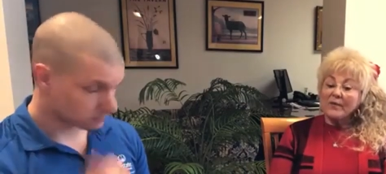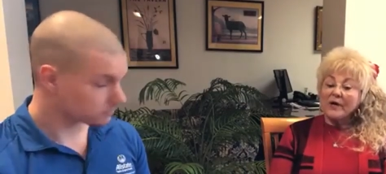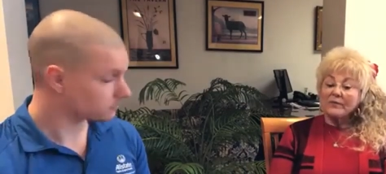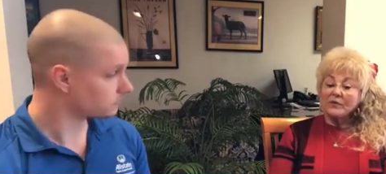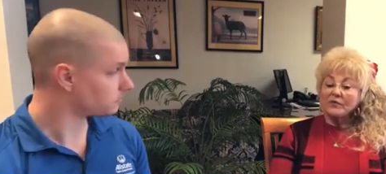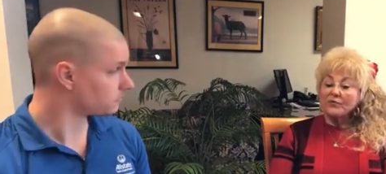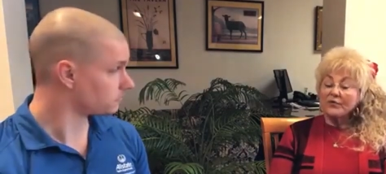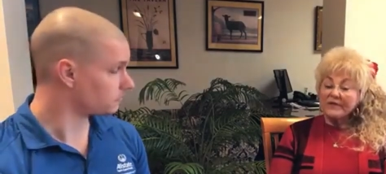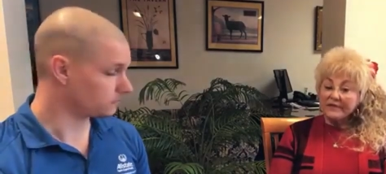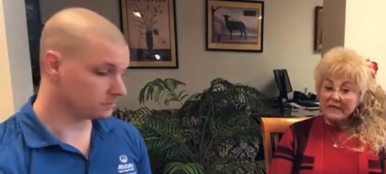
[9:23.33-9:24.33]
Speaker 1: But most
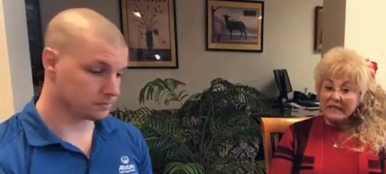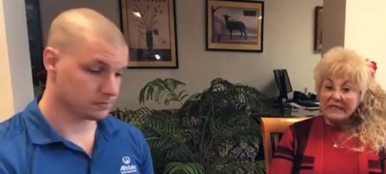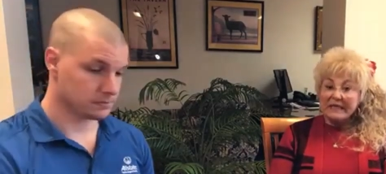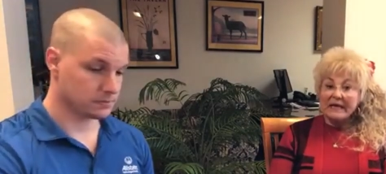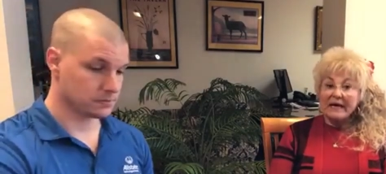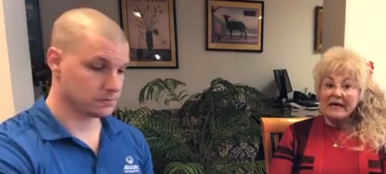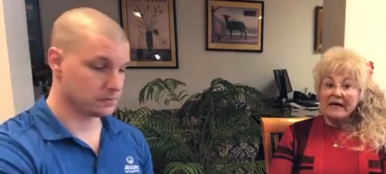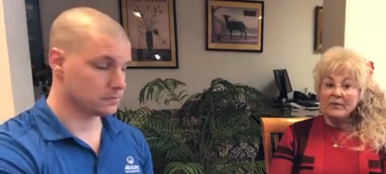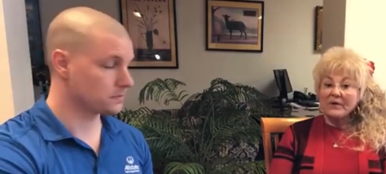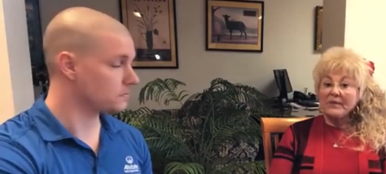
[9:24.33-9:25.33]
recently, uh,
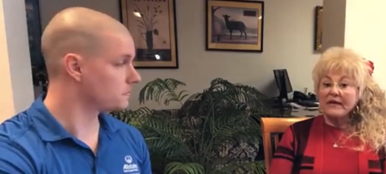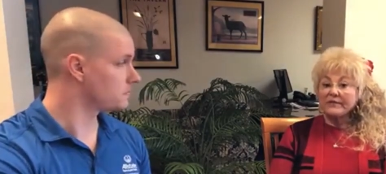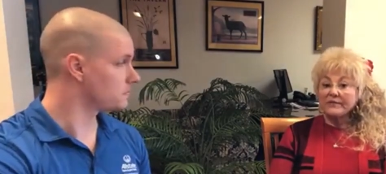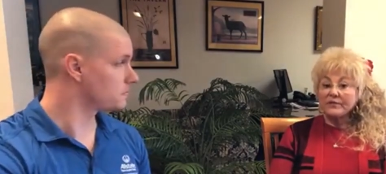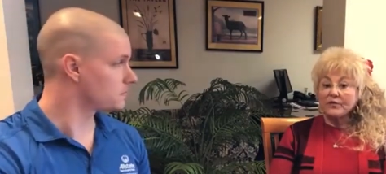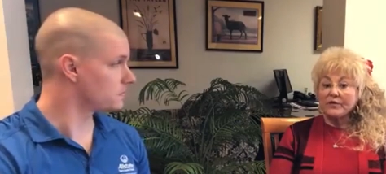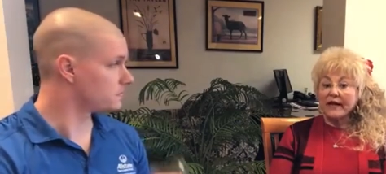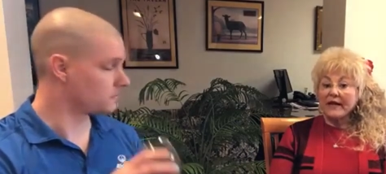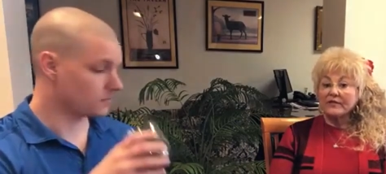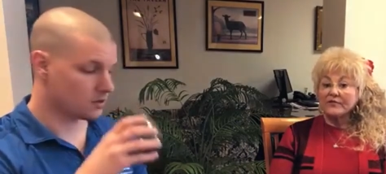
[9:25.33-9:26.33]
I went back to school
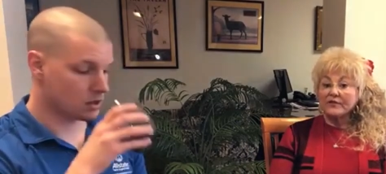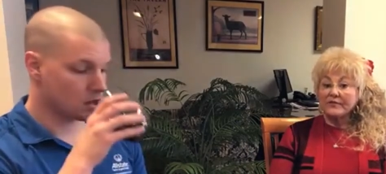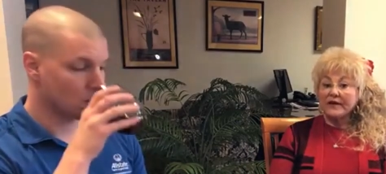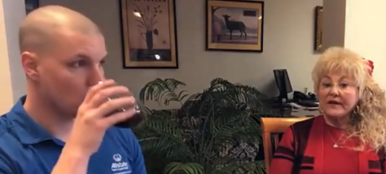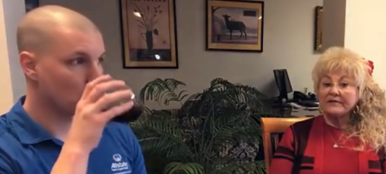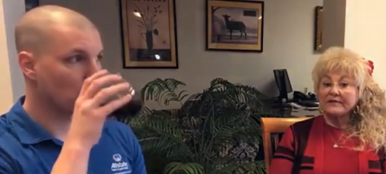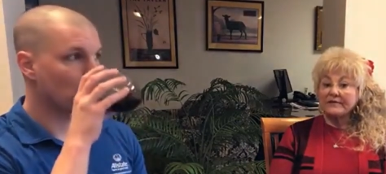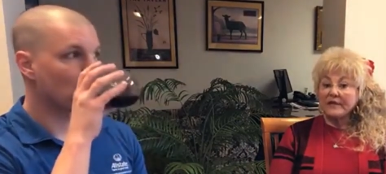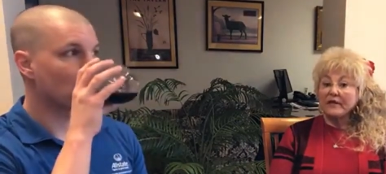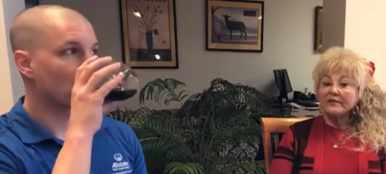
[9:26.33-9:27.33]
and I got certified as a
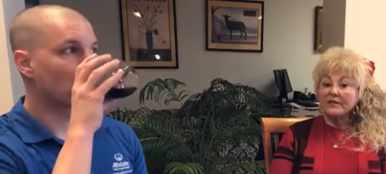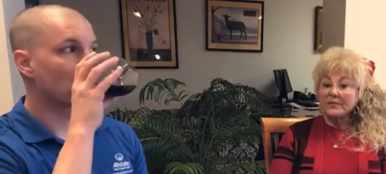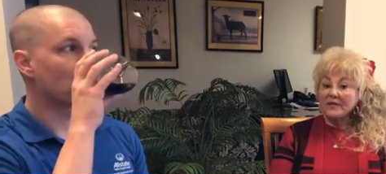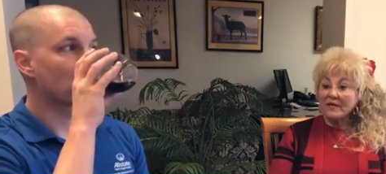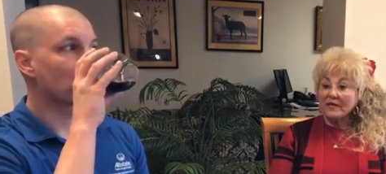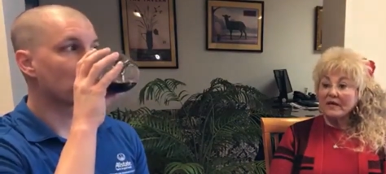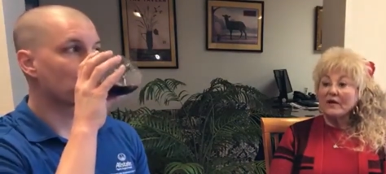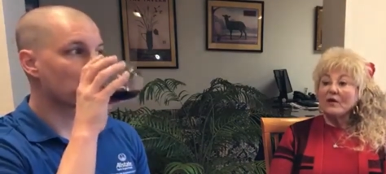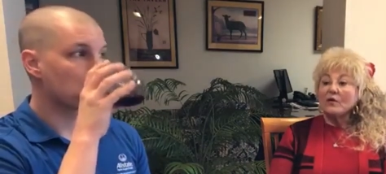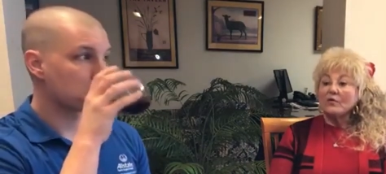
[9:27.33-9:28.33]
CLDP,
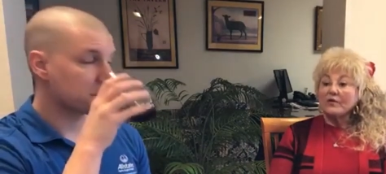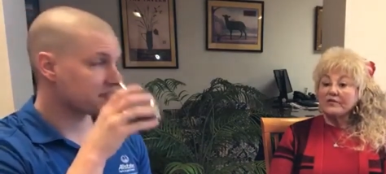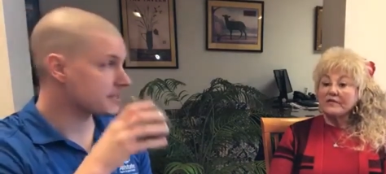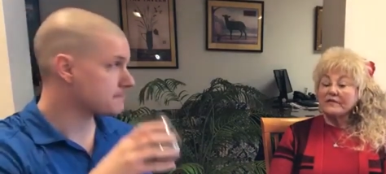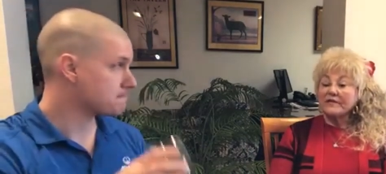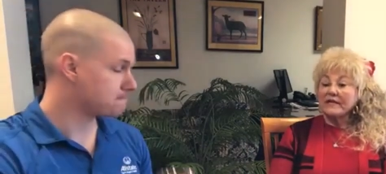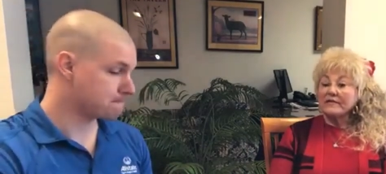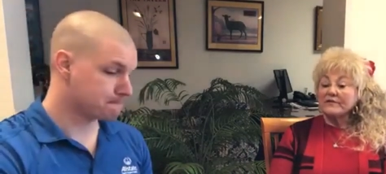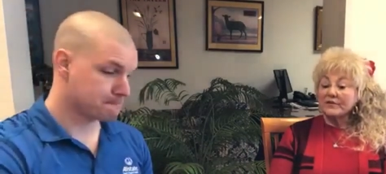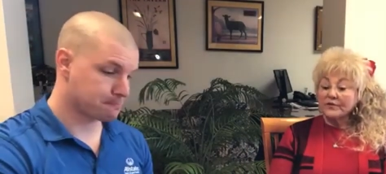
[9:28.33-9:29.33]
which is a
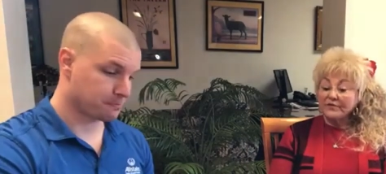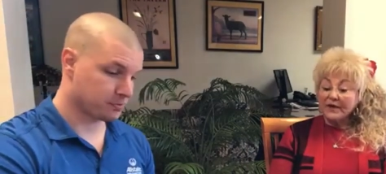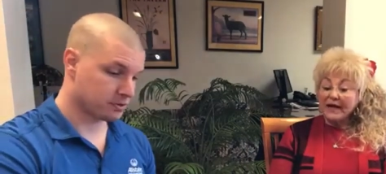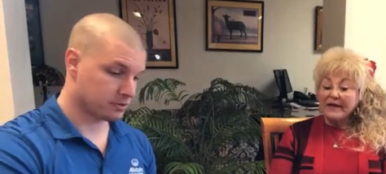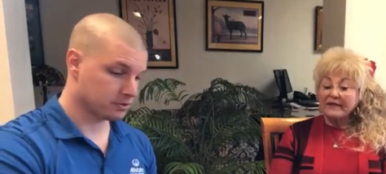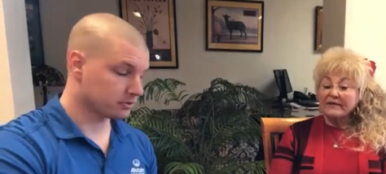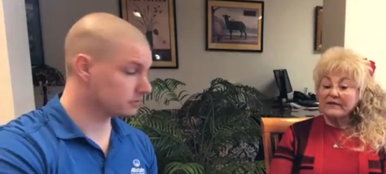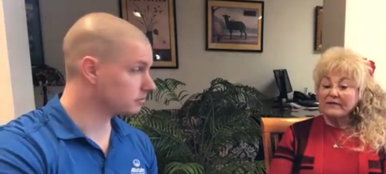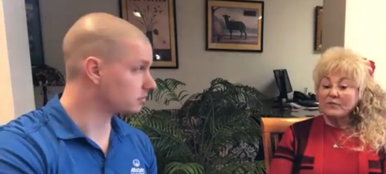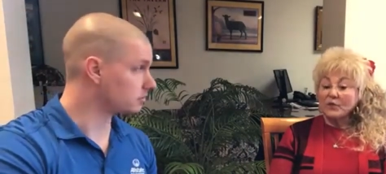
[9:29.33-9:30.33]
certified
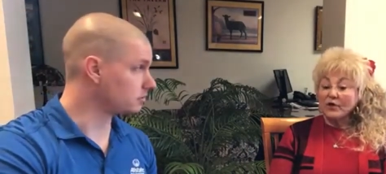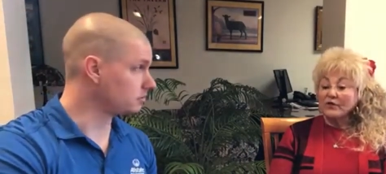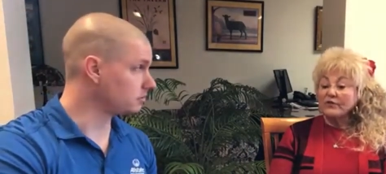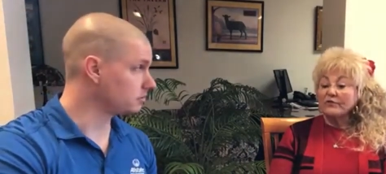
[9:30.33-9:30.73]
mortgage